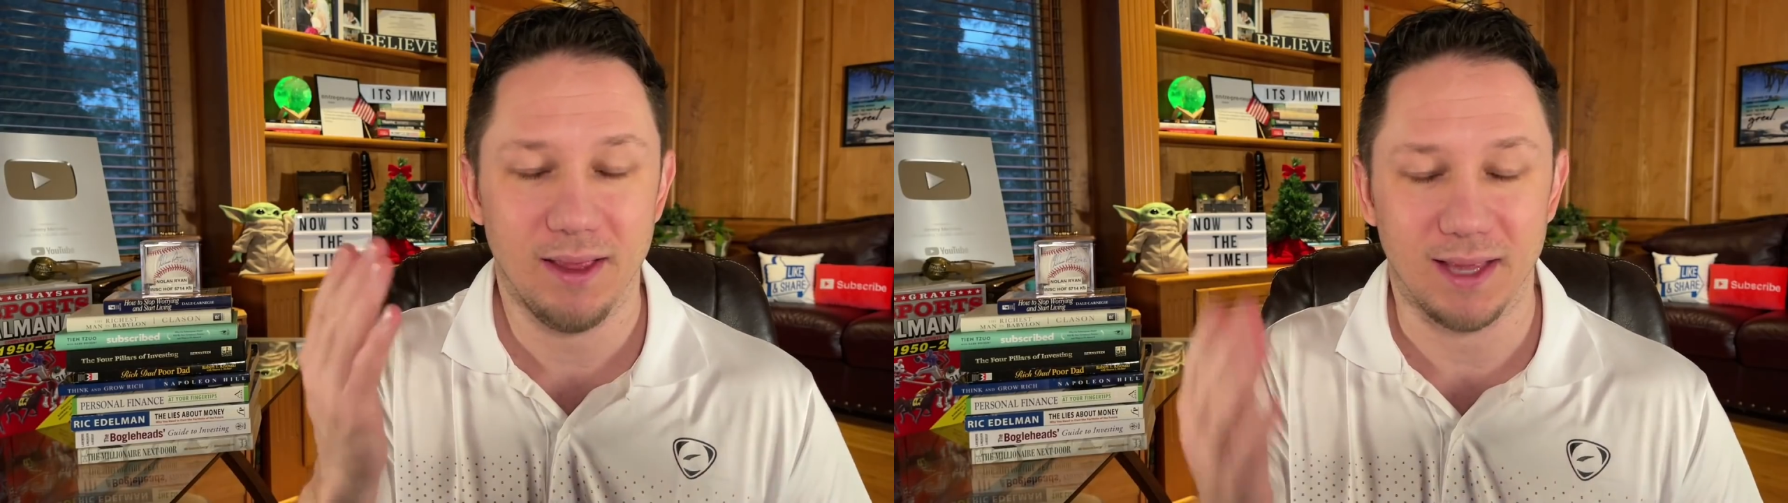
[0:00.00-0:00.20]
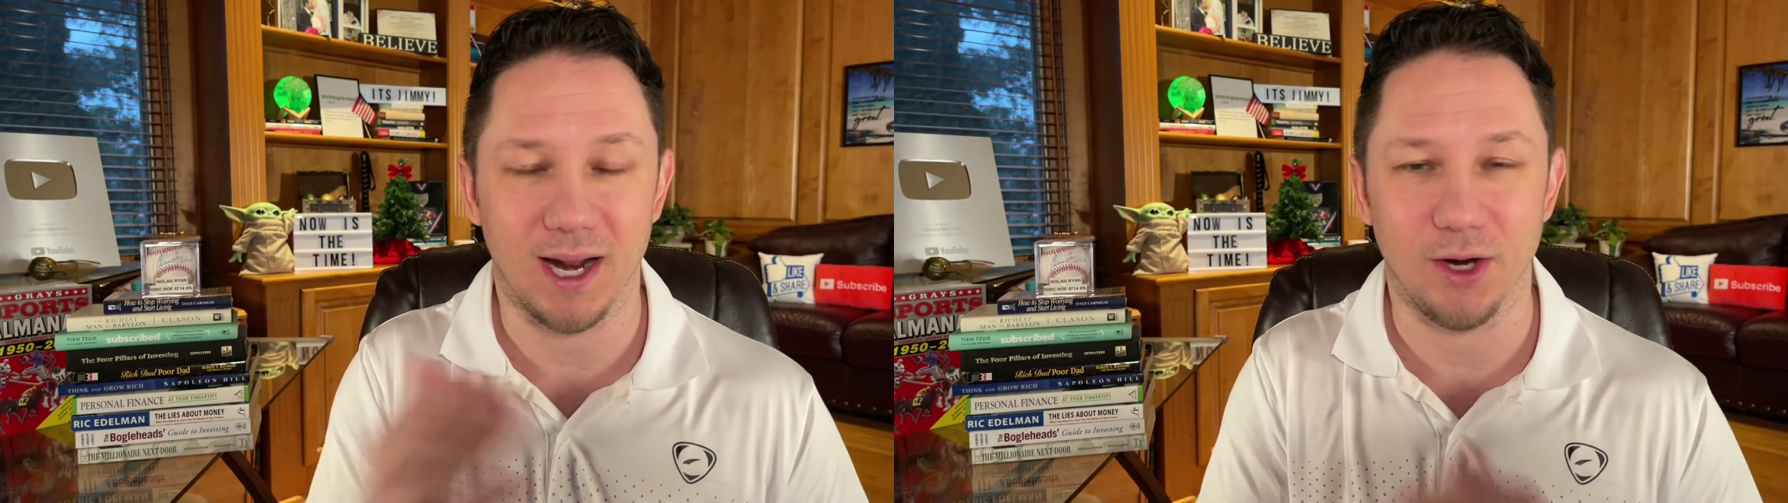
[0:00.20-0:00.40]

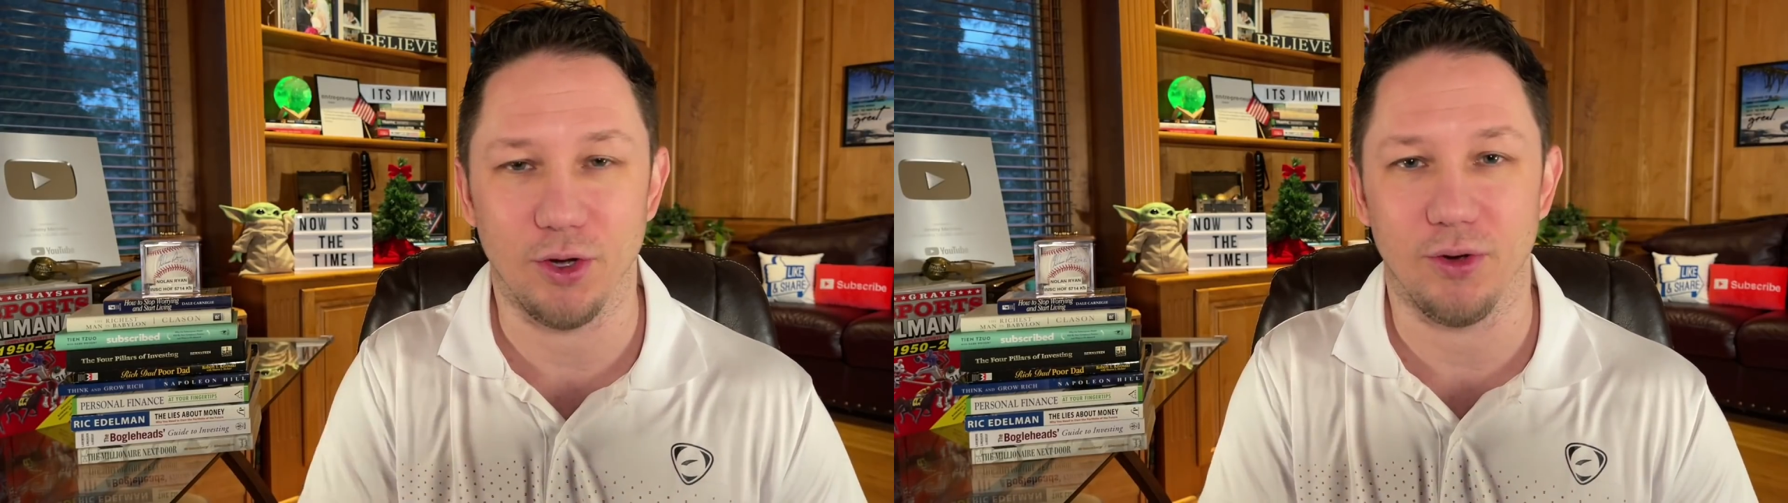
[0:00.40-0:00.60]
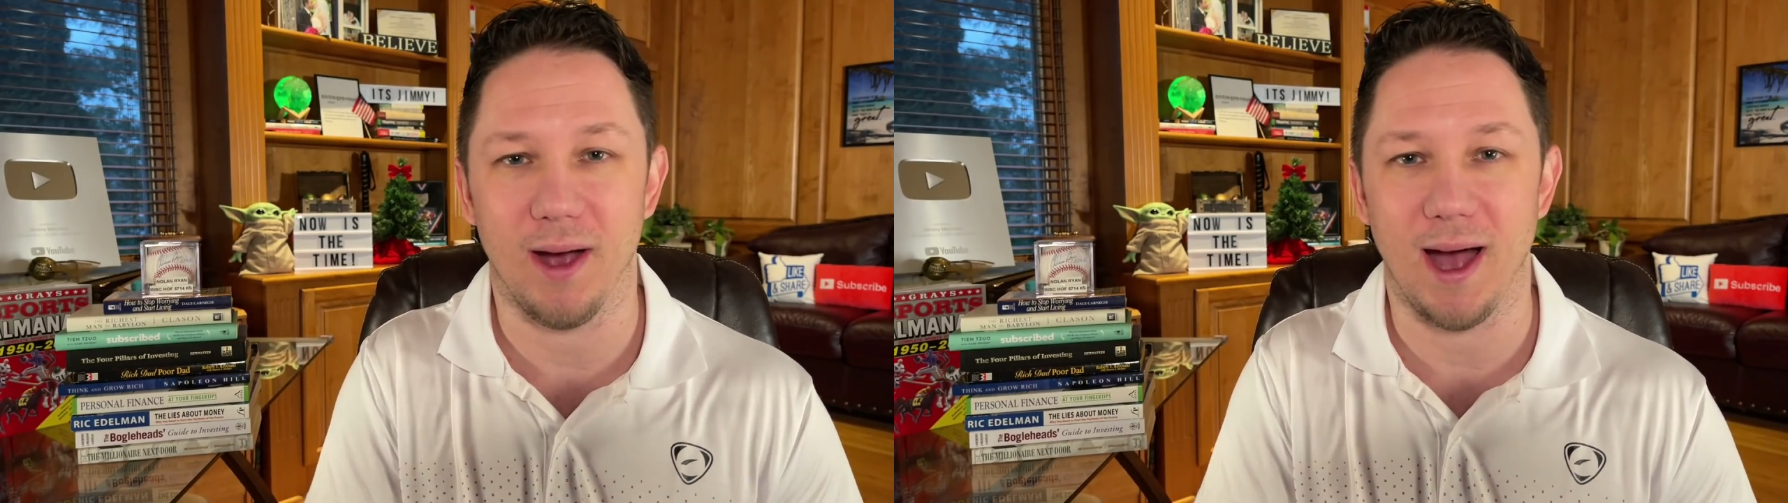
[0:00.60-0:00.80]
that I know
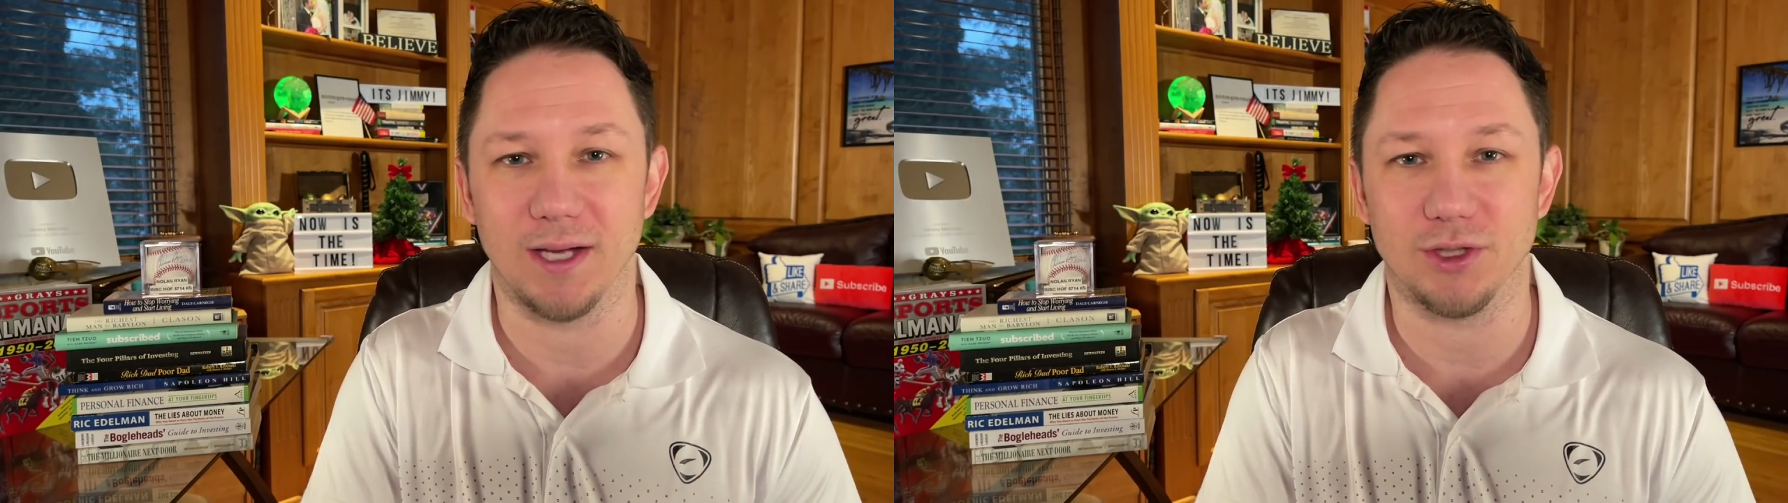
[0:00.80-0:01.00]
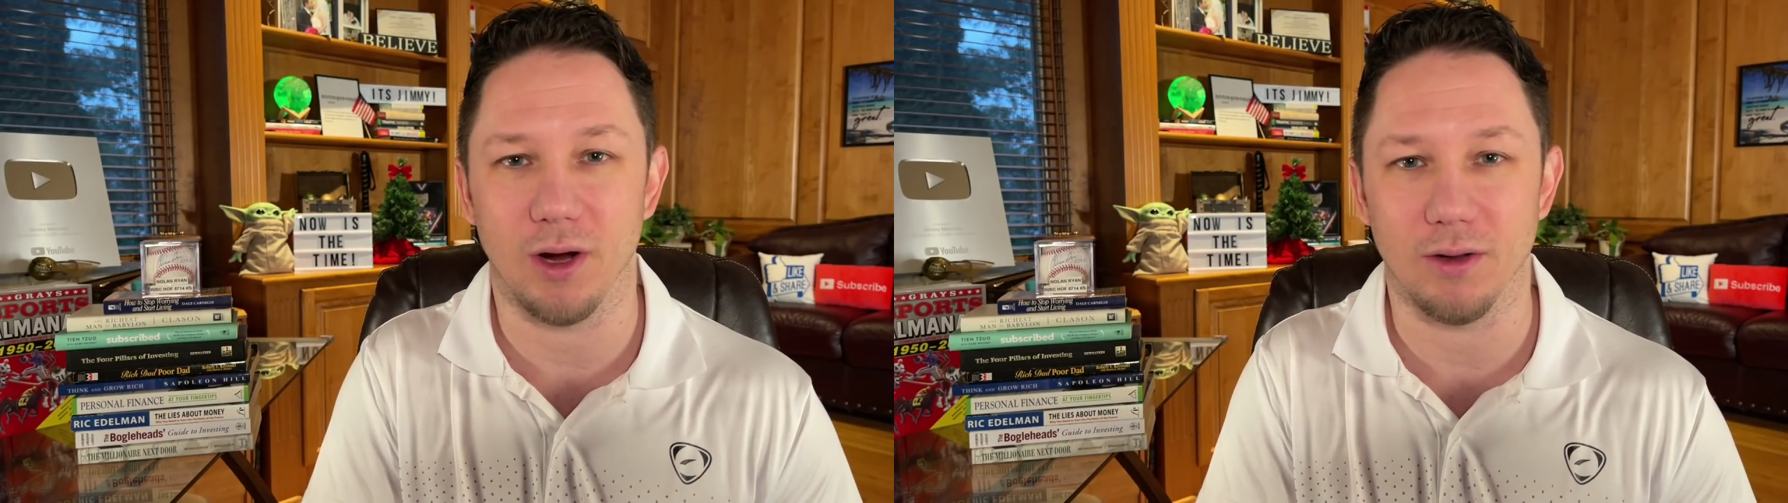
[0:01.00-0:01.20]
you
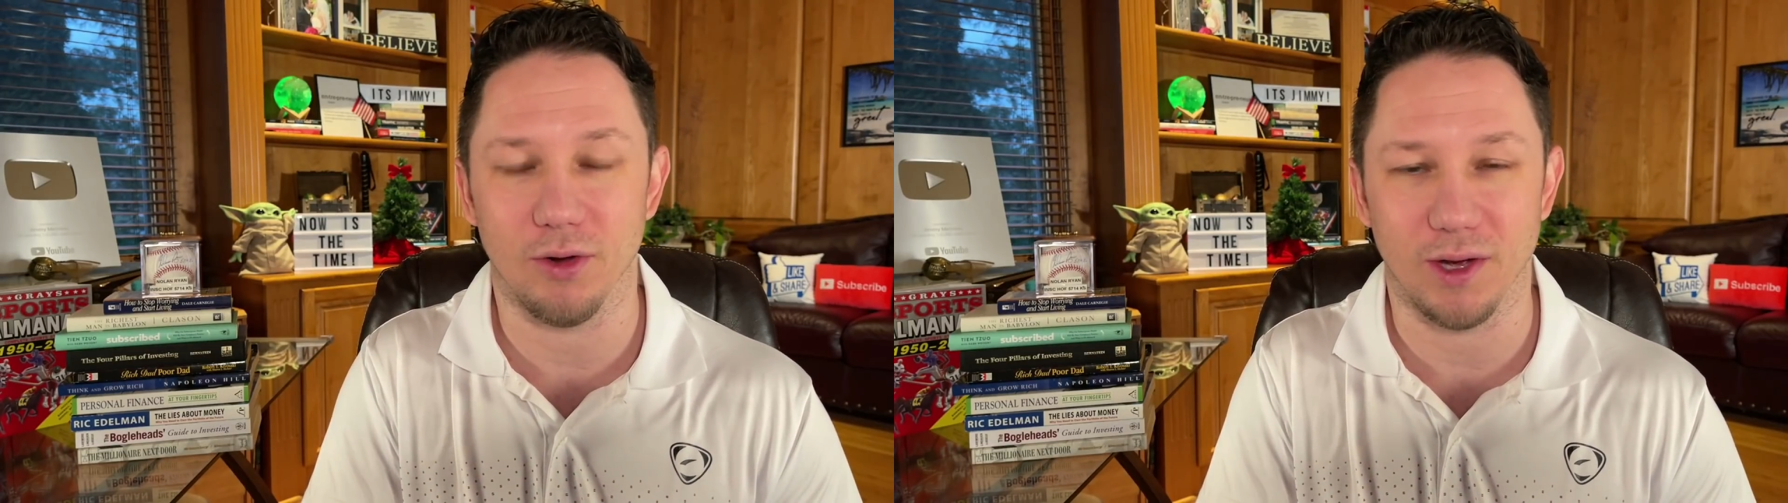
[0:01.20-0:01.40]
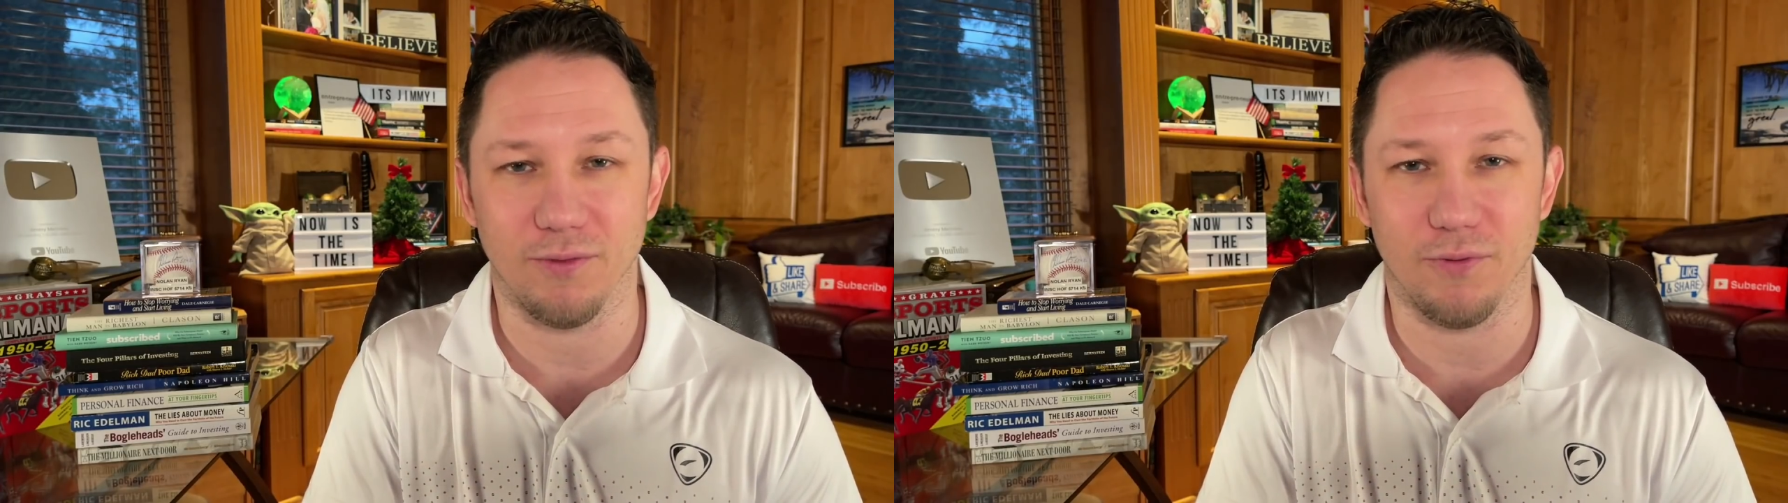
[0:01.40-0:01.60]
guys are
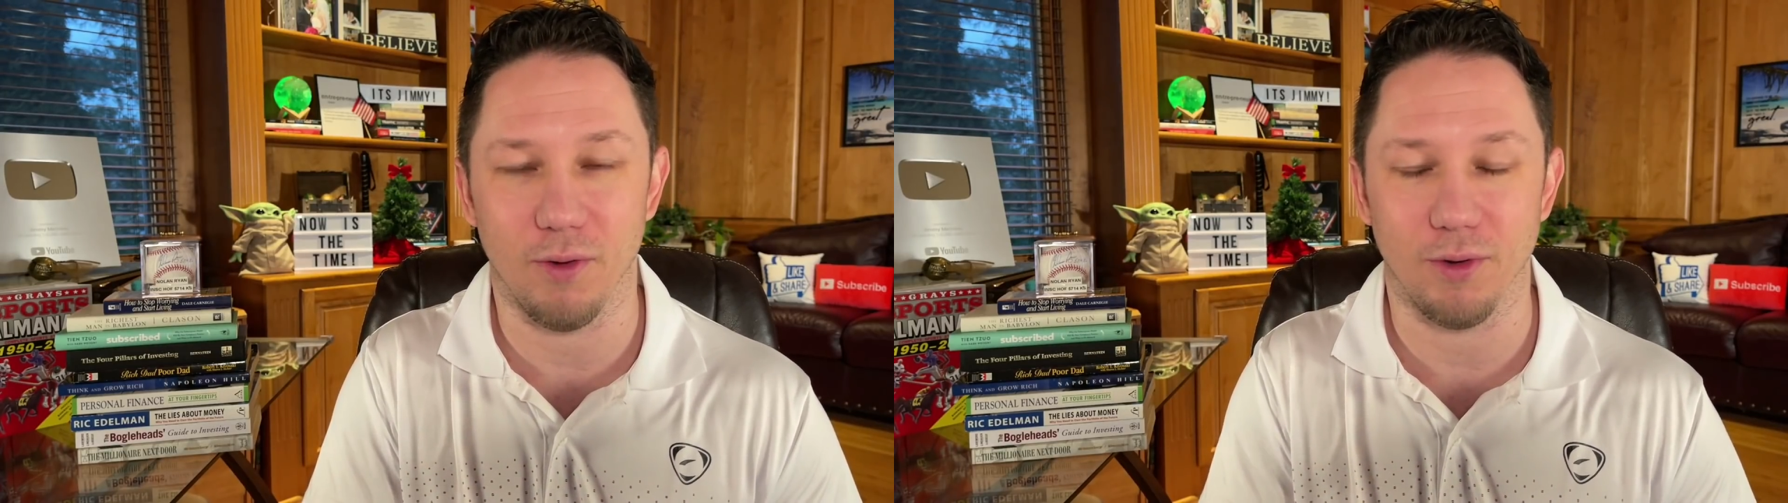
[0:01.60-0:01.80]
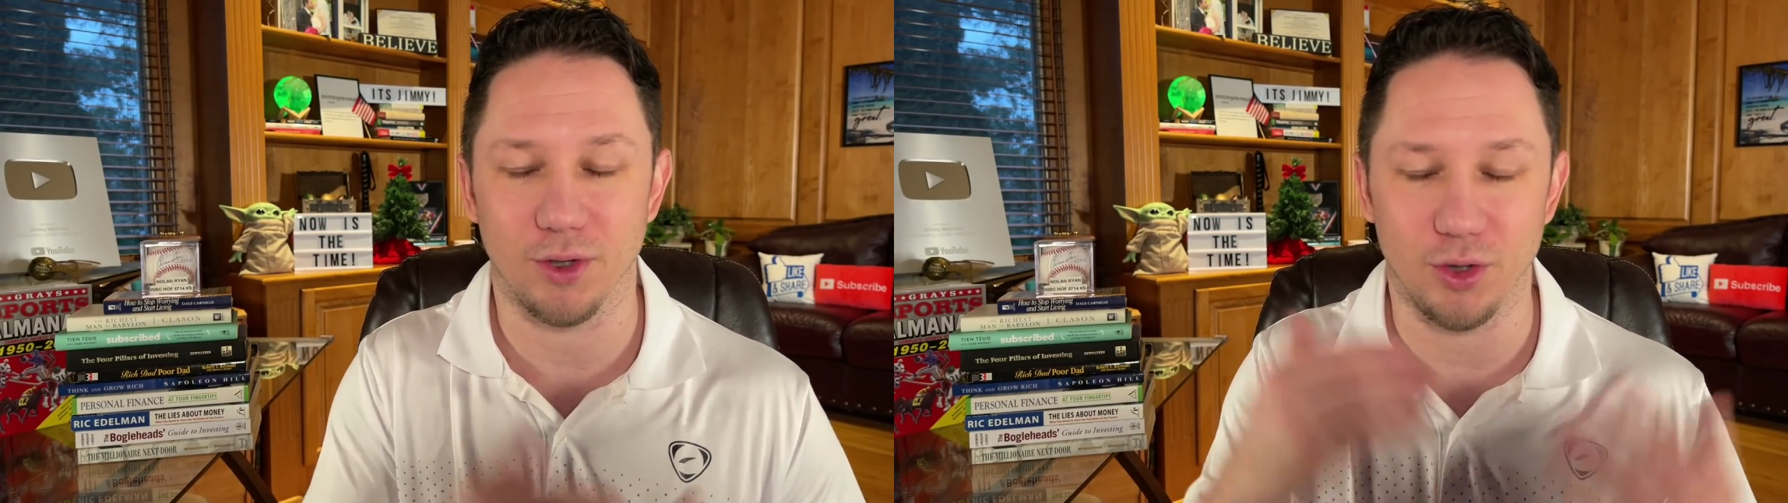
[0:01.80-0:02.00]
looking
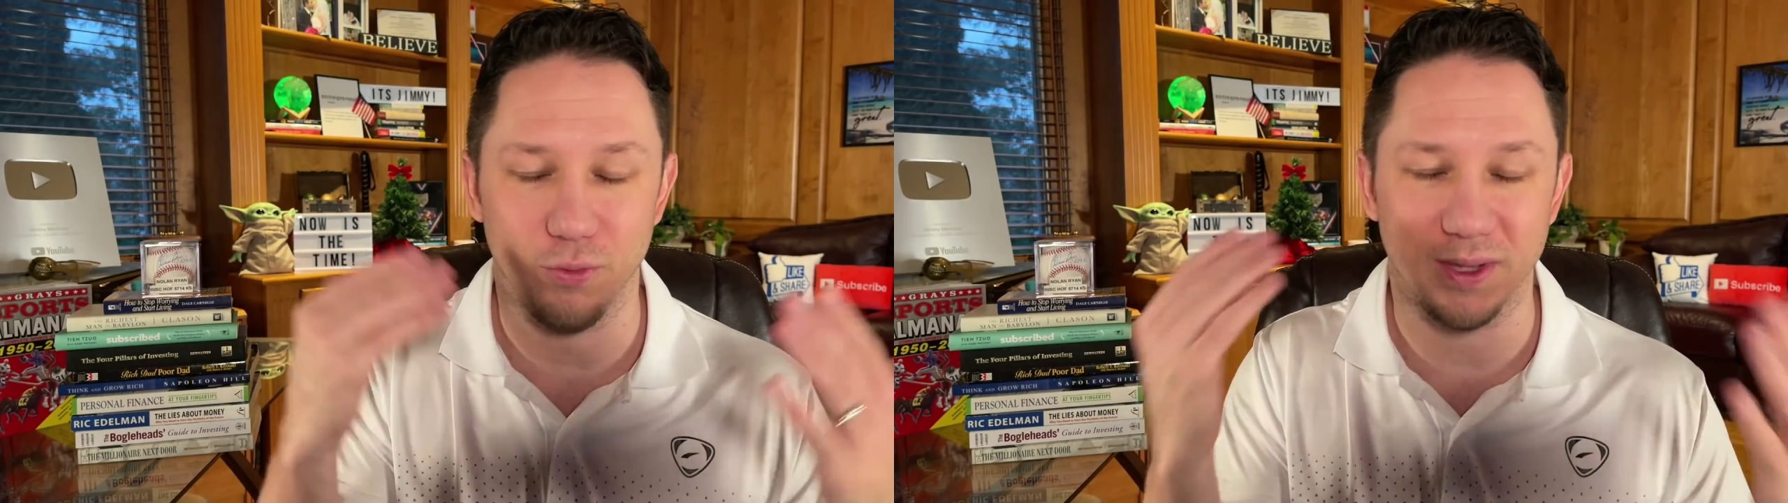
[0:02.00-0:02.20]
forward to